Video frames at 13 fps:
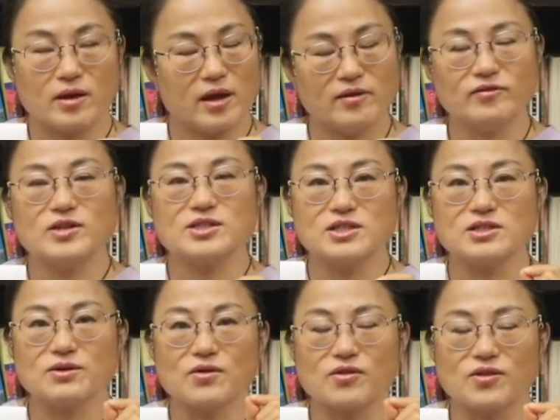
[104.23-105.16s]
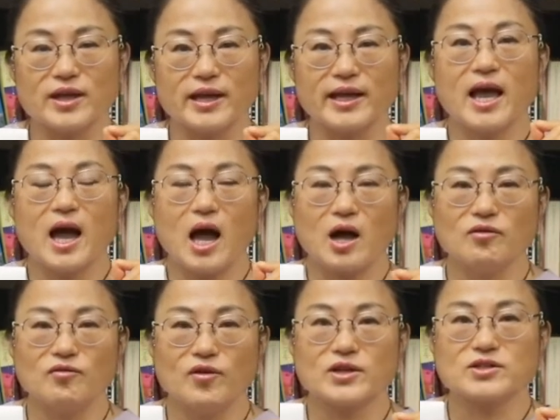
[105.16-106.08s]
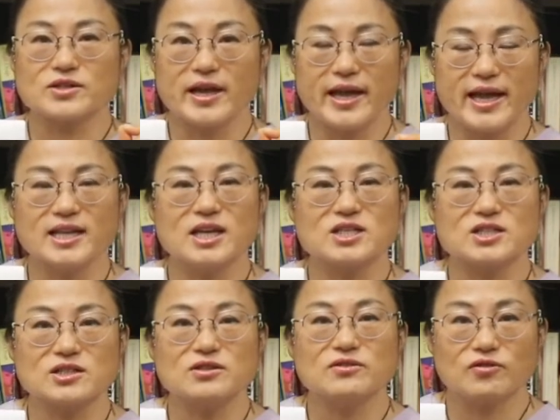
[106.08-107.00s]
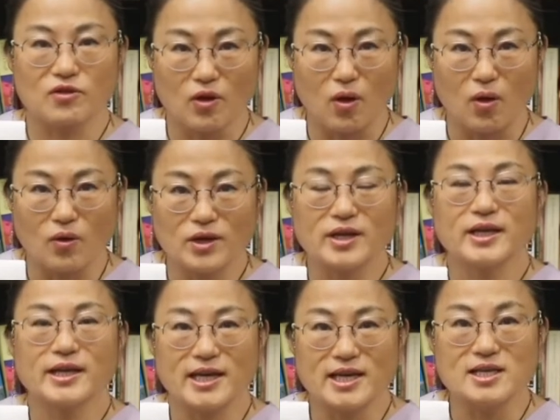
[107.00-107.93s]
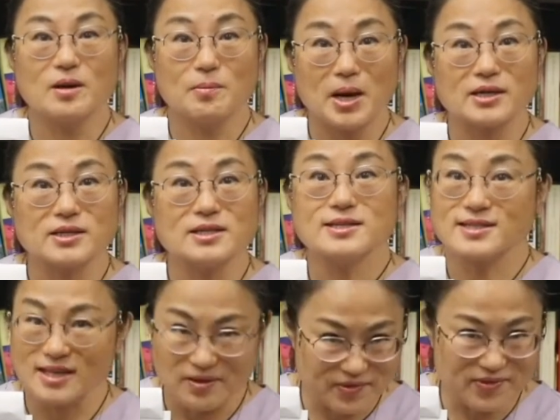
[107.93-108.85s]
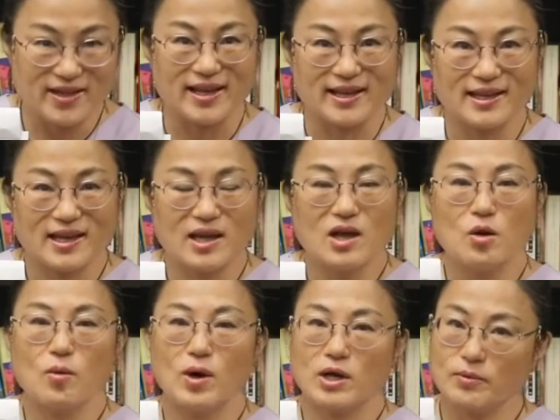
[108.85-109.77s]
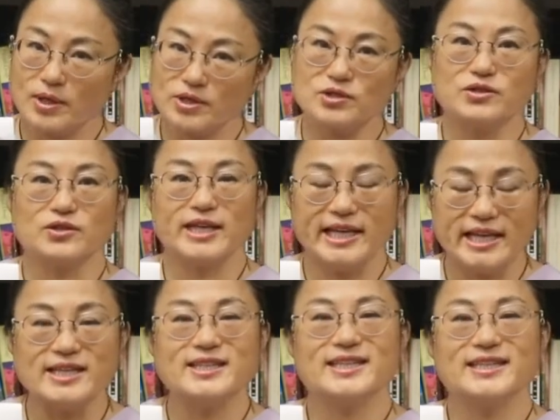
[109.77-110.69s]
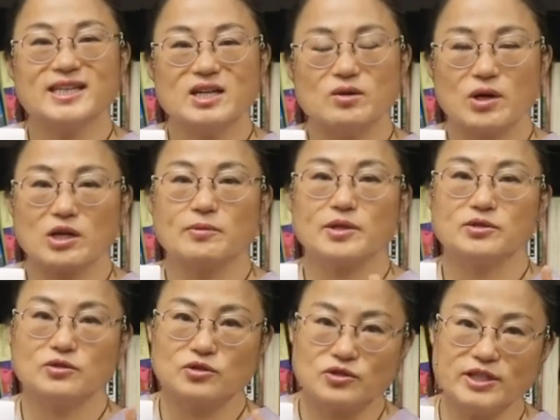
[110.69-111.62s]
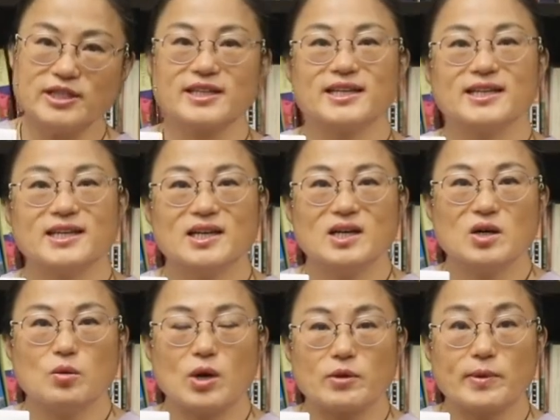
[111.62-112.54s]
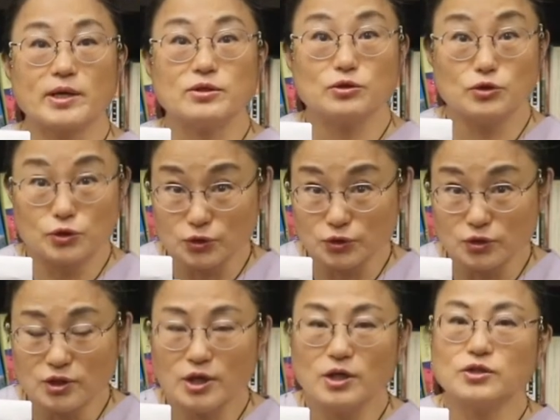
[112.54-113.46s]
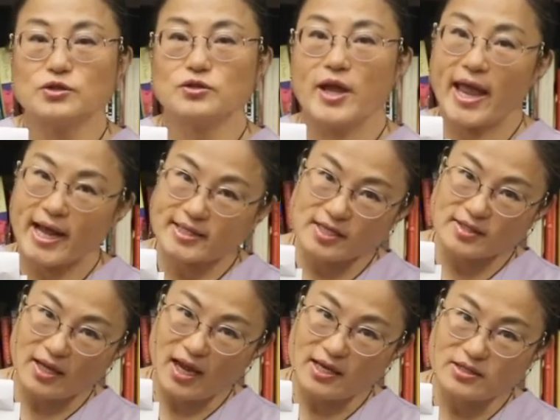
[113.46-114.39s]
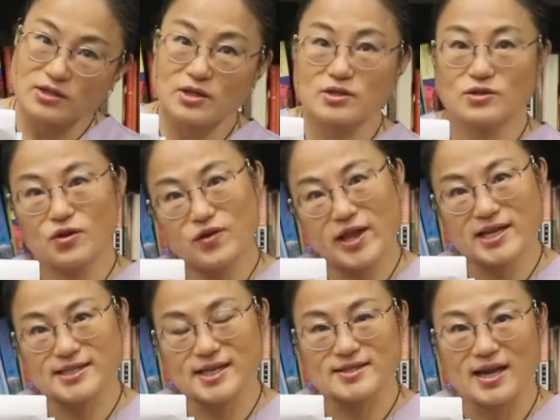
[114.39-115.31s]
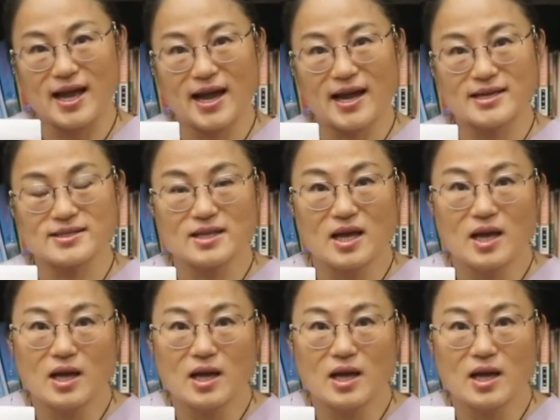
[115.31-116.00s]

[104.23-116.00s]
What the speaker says: every single thing affects energy flow in the body, same thing. Whatever you eat, whatever you drink, whatever you do, do exercise, don't exercise,